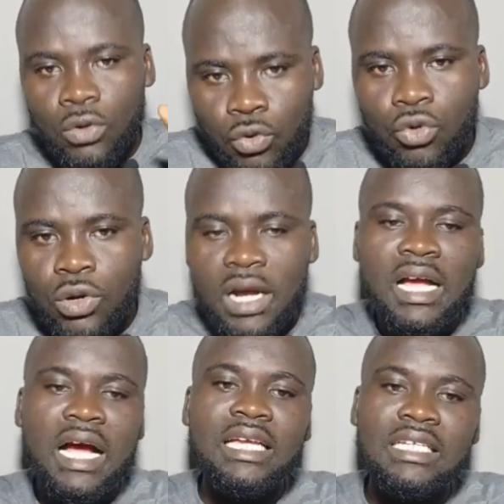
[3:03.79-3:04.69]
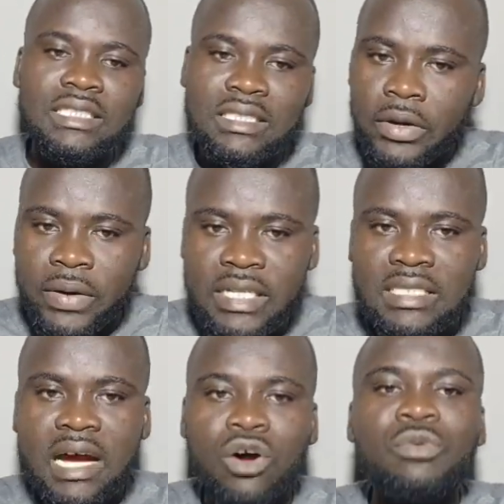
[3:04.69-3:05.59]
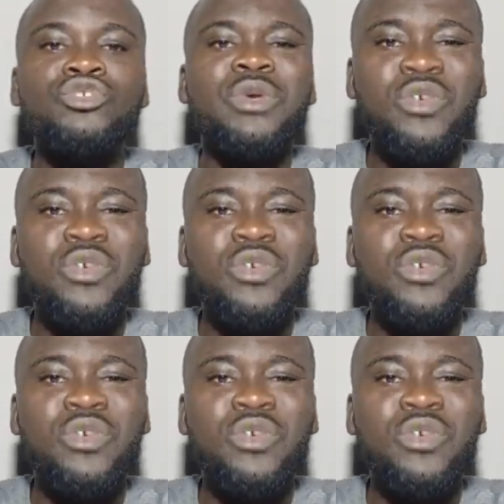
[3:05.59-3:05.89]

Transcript: Guru Nanka he's in the race which we